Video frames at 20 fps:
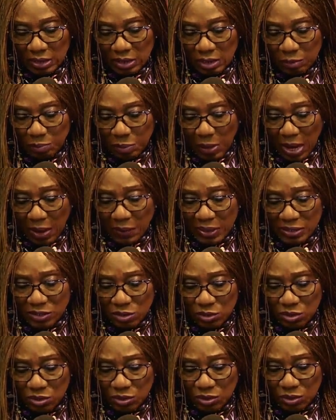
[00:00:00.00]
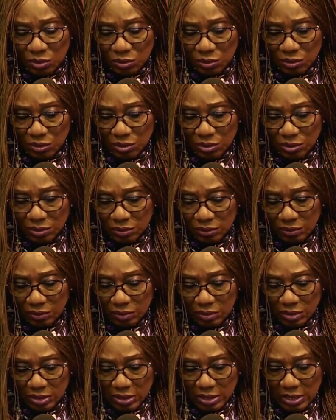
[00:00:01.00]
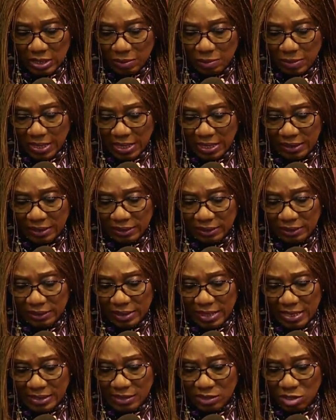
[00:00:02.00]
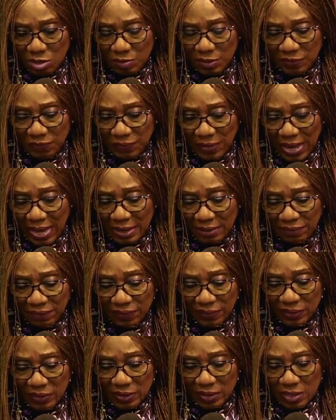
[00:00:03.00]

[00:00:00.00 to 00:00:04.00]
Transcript: The power to do good. Amen. That's number five.